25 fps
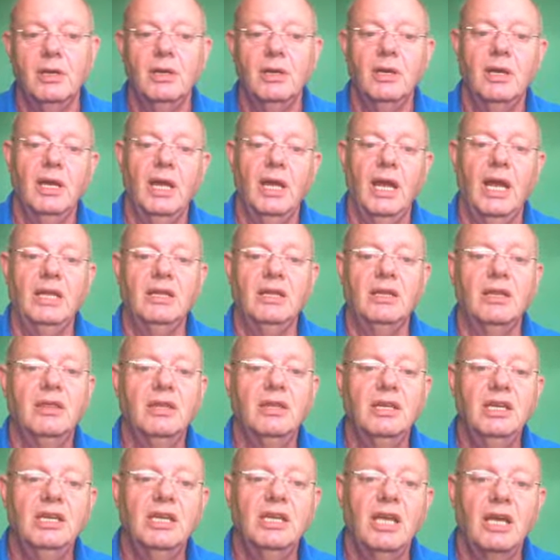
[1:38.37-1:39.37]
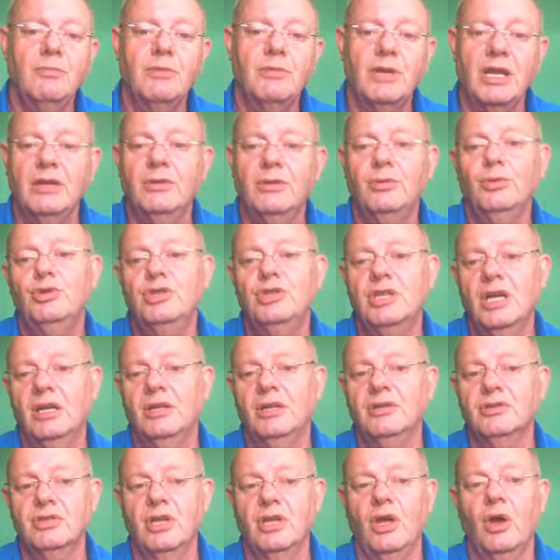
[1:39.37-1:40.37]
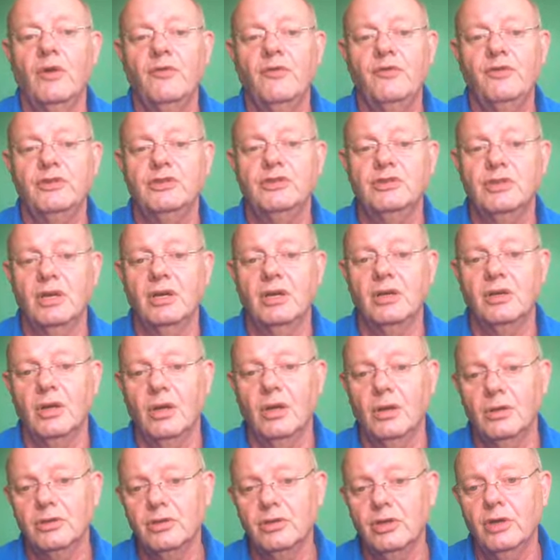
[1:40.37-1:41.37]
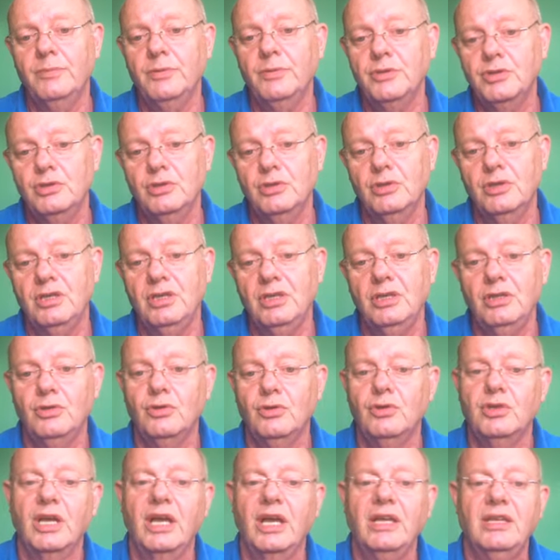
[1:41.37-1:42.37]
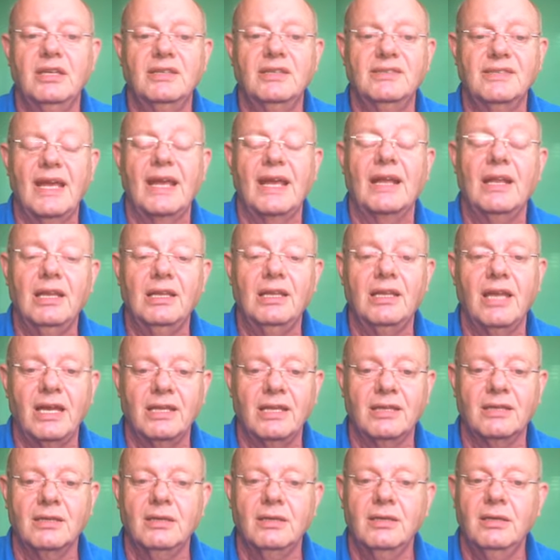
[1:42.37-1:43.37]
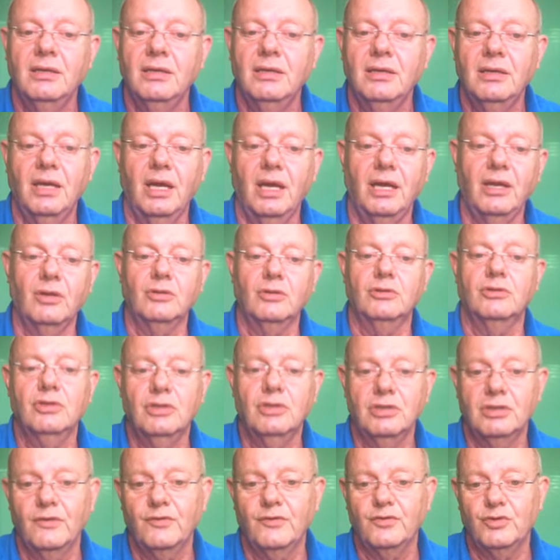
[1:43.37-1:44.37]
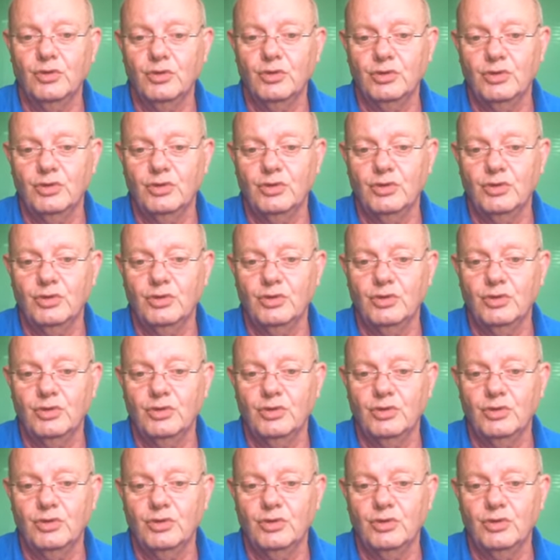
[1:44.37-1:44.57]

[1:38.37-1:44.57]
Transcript: and the 3-day Breakthrough Challenge offers a golden opportunity to create exactly that, an alternative source of